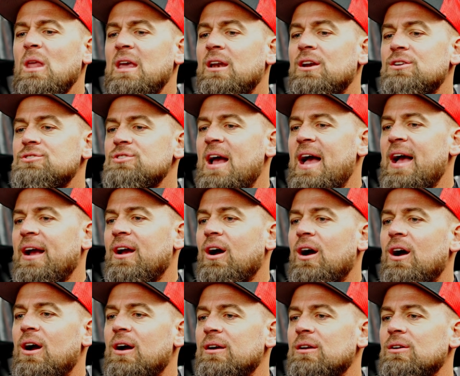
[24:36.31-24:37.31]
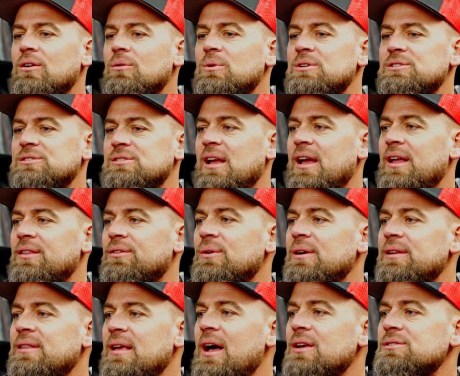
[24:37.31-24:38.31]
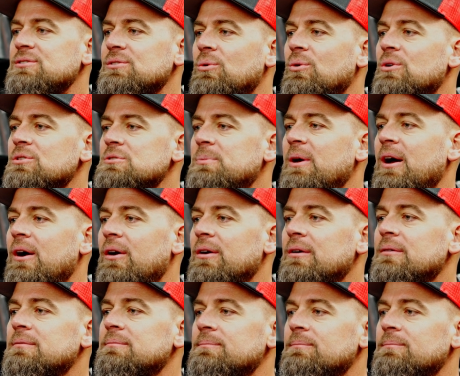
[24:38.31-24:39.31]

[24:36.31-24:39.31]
in a drag car, it'll withstand 3,000 horsepower.